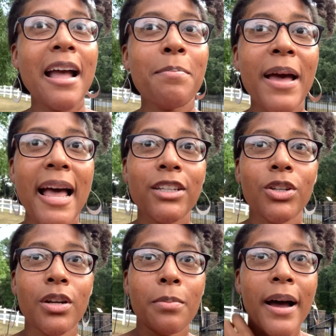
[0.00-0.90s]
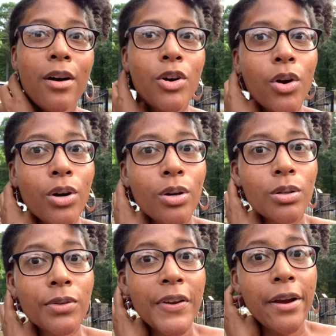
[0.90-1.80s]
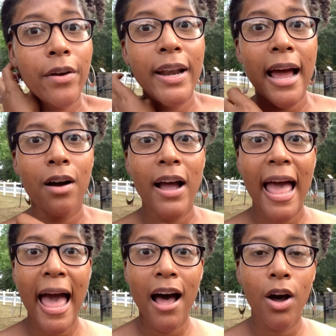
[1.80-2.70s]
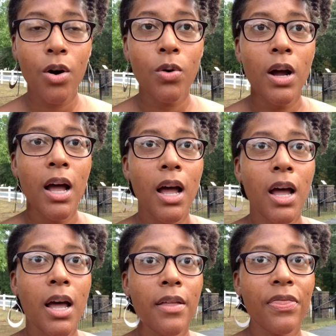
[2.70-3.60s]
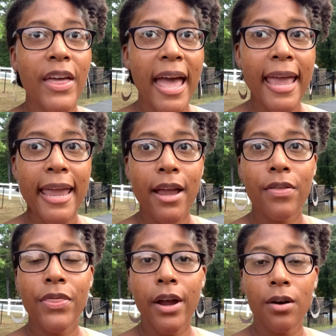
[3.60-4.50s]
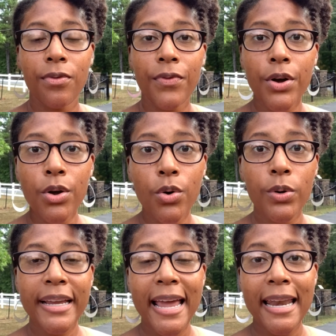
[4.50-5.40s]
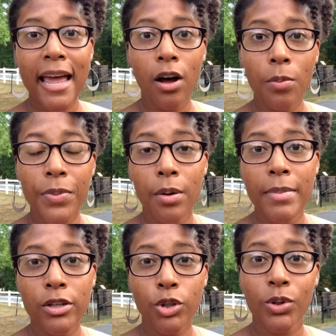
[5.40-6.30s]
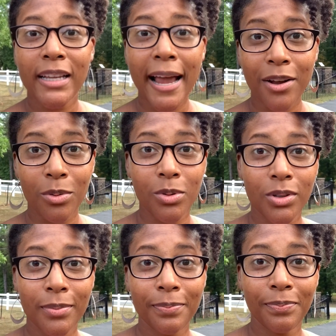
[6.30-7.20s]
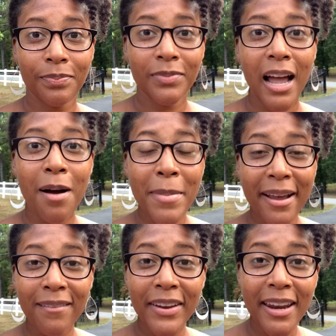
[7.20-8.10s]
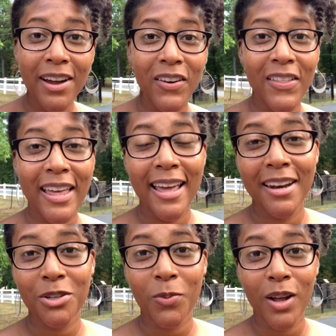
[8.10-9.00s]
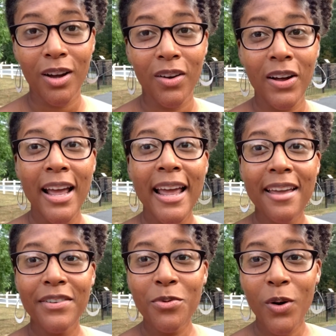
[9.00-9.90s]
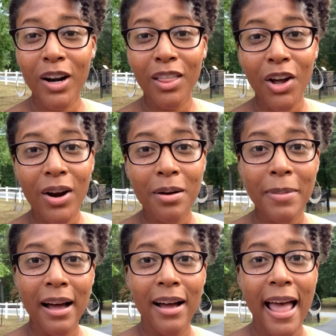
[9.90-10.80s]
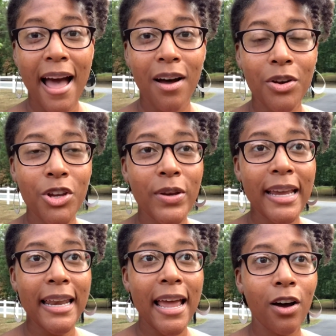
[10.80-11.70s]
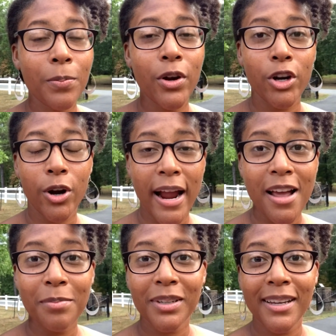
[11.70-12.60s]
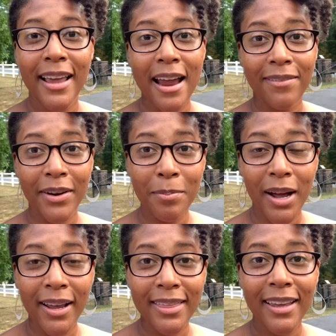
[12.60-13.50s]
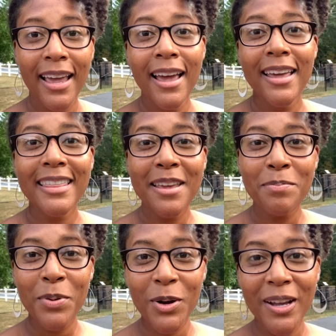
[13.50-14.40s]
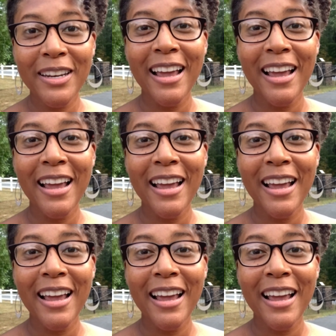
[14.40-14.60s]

am passionate about girls figuring out how they, their food can help their menstrual cycles. I'll make a video on that as well. If you want to learn about how you can help your cramps every month, then put,